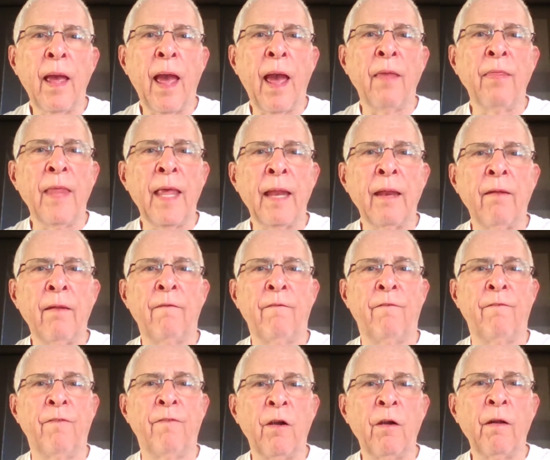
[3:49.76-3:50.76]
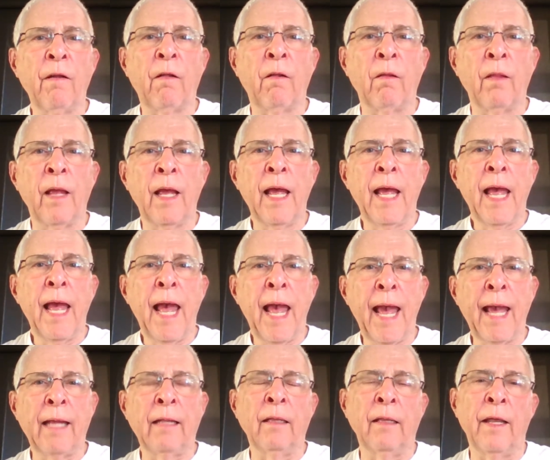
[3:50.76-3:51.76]
and then vertical
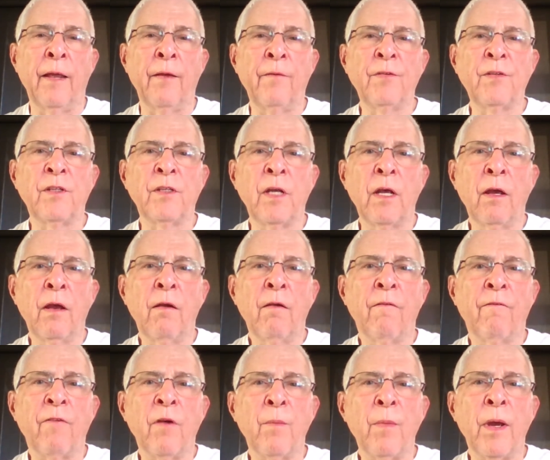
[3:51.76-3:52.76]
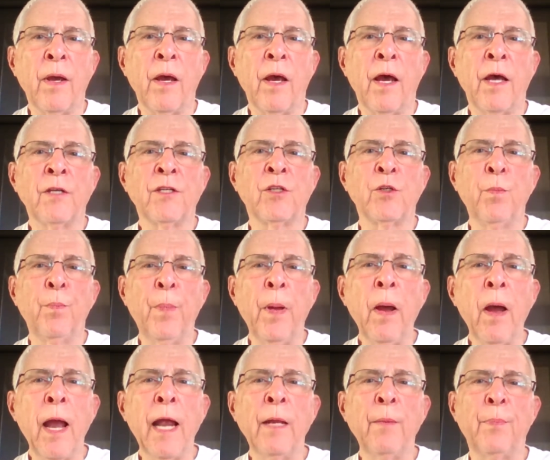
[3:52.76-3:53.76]
head lifts from a, a
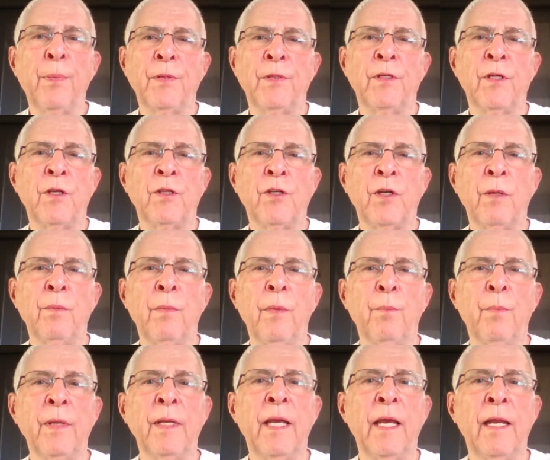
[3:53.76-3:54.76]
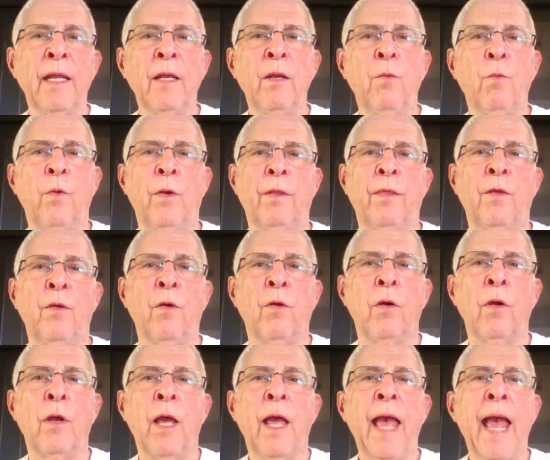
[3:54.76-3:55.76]
supine position, beginning with
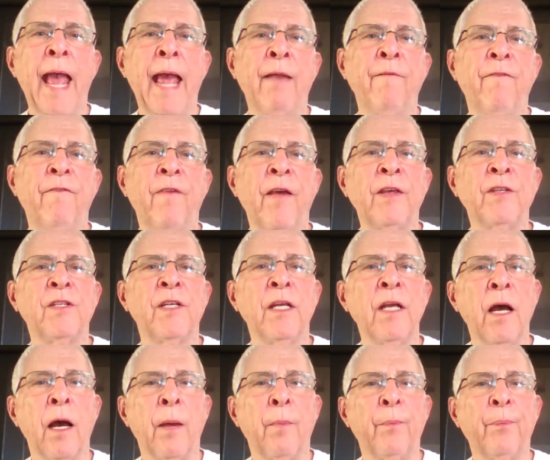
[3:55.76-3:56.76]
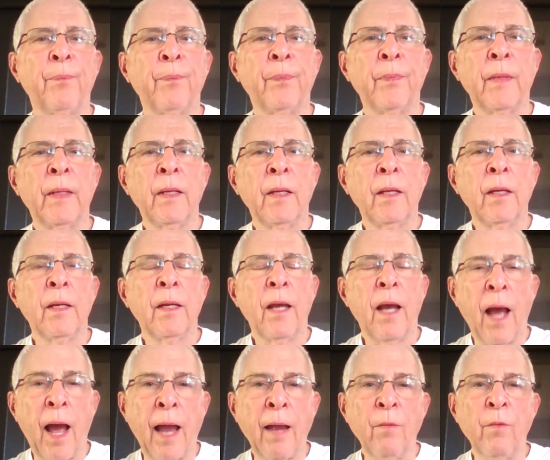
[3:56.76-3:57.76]
your head facing up.
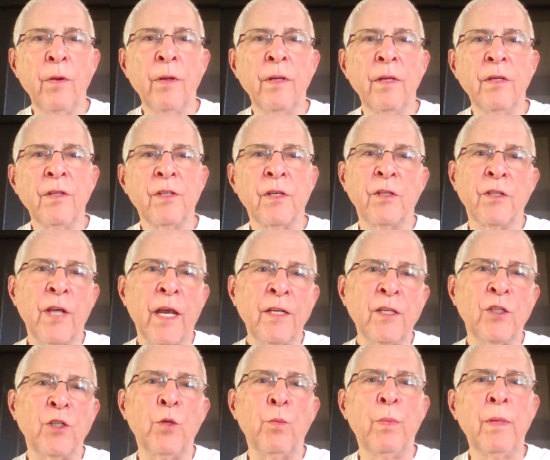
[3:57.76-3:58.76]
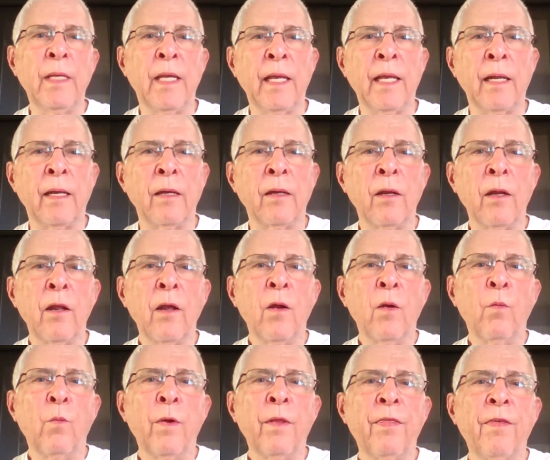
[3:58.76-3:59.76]
I would suggest you begin
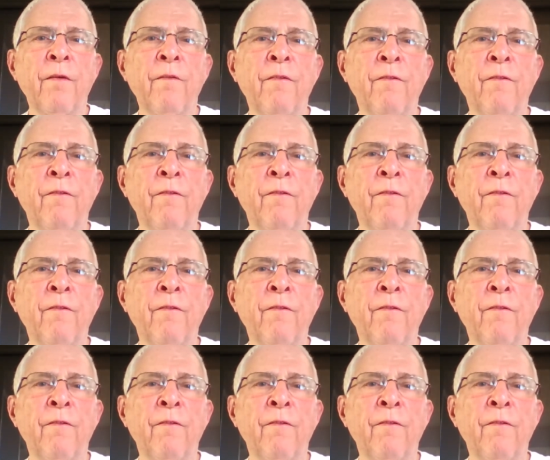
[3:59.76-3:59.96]
with